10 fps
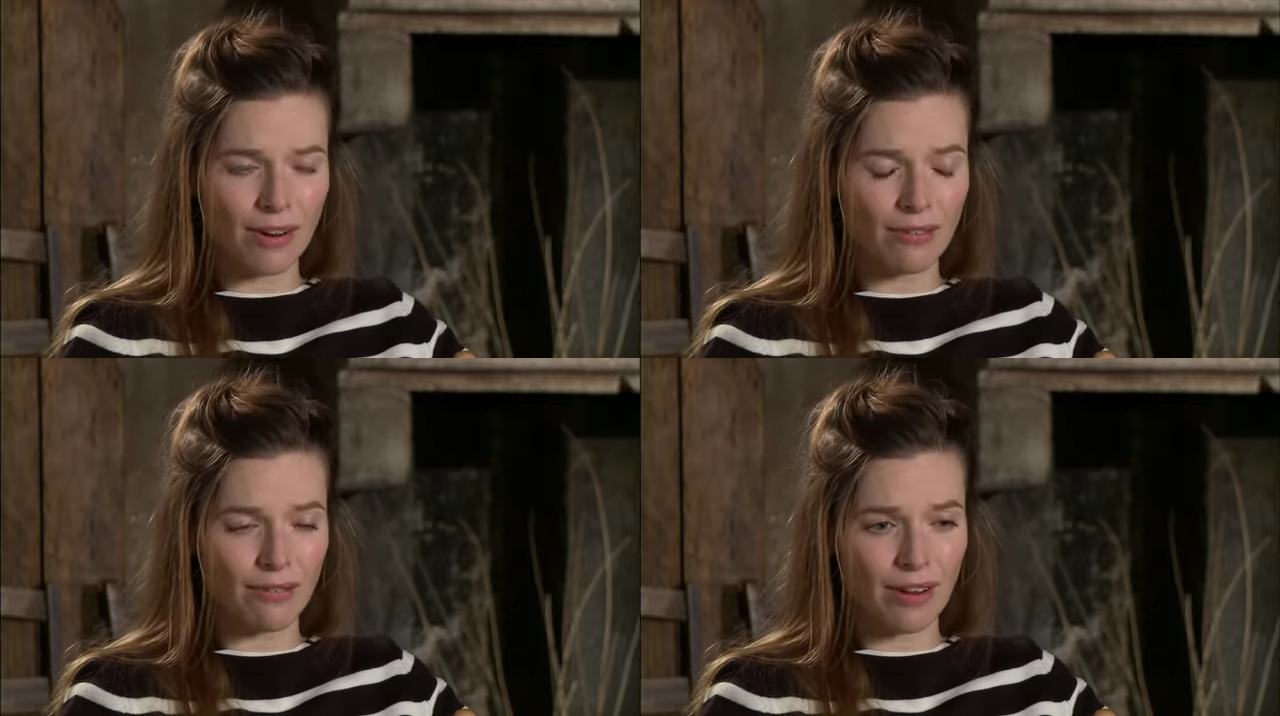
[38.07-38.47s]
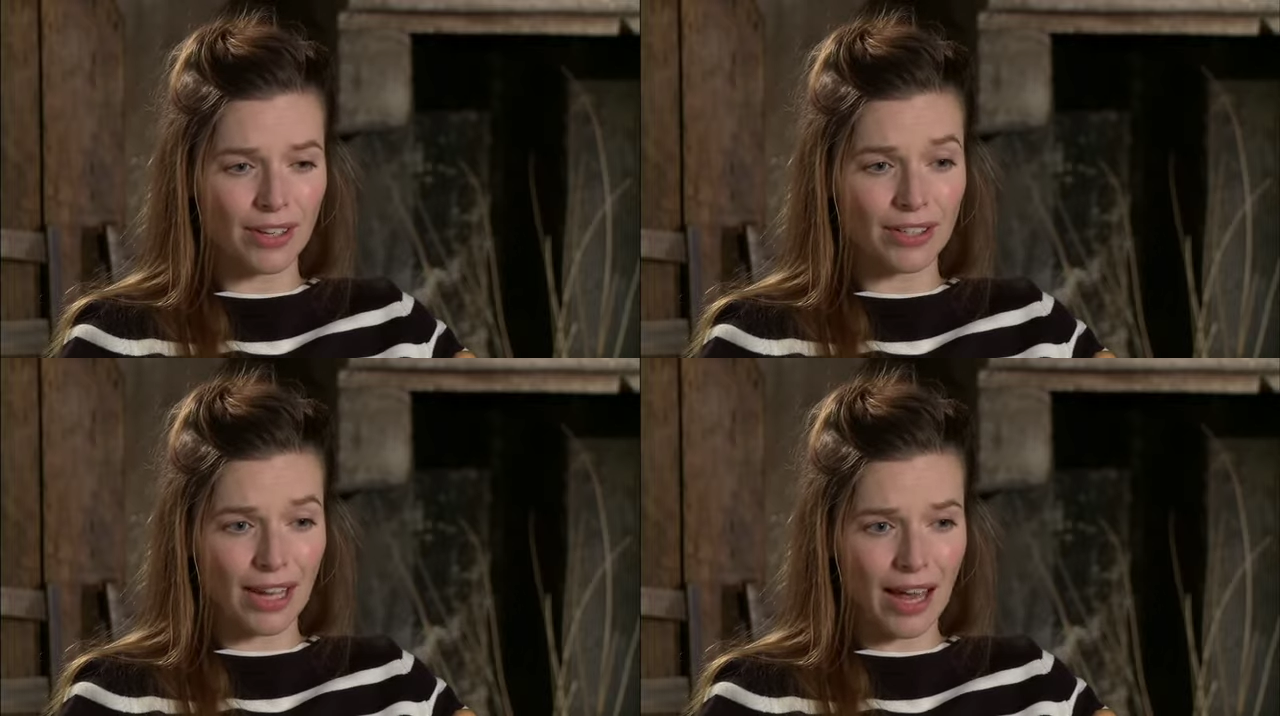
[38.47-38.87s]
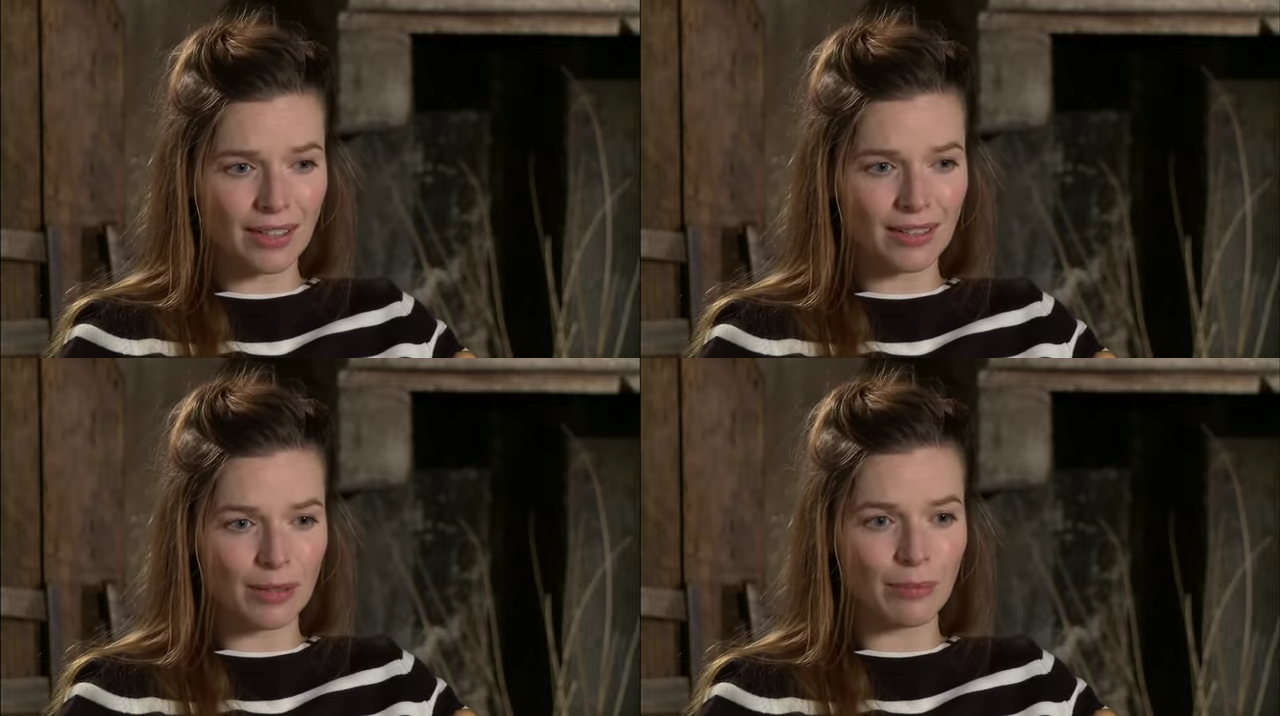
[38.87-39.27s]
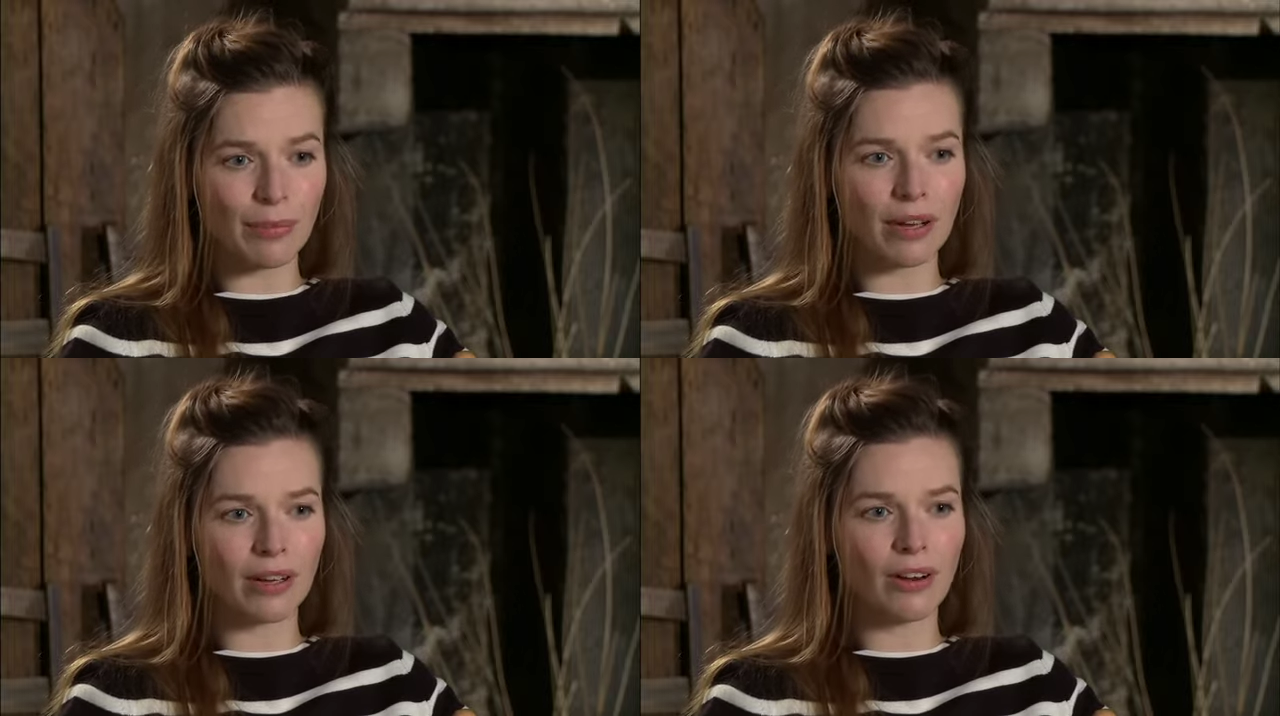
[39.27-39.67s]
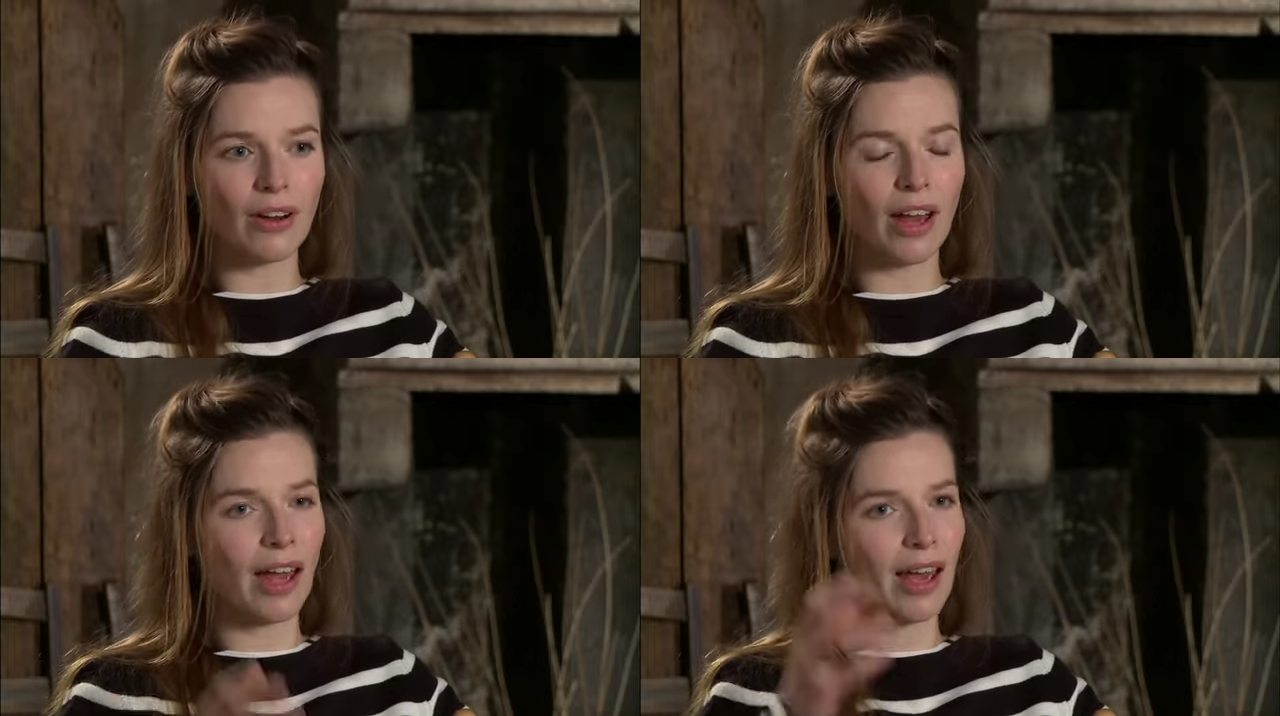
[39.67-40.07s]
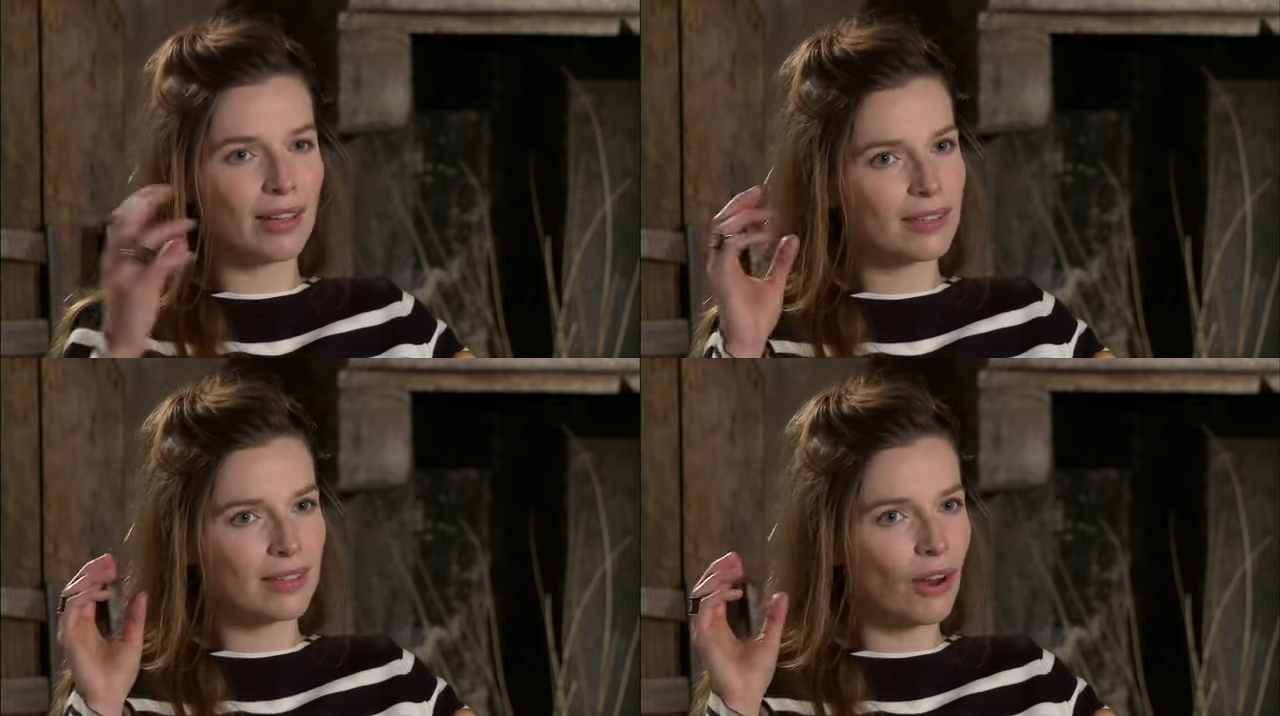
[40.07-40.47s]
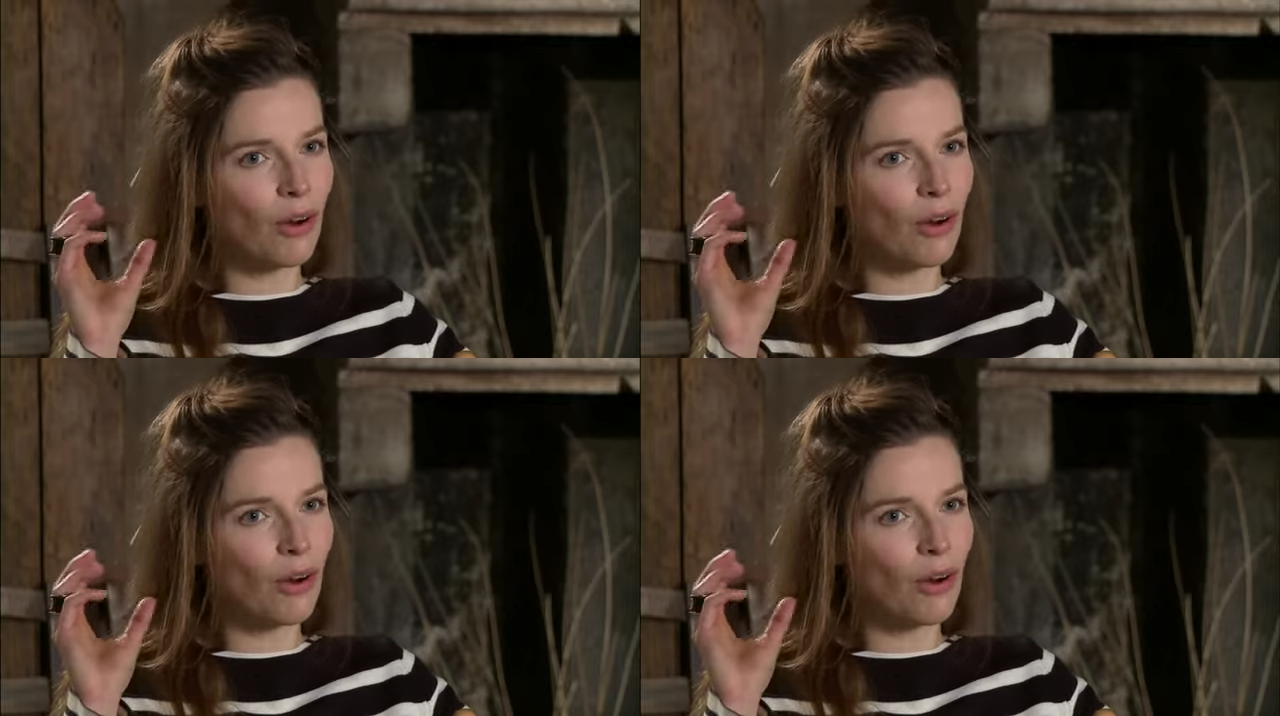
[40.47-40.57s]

a very good actor, but has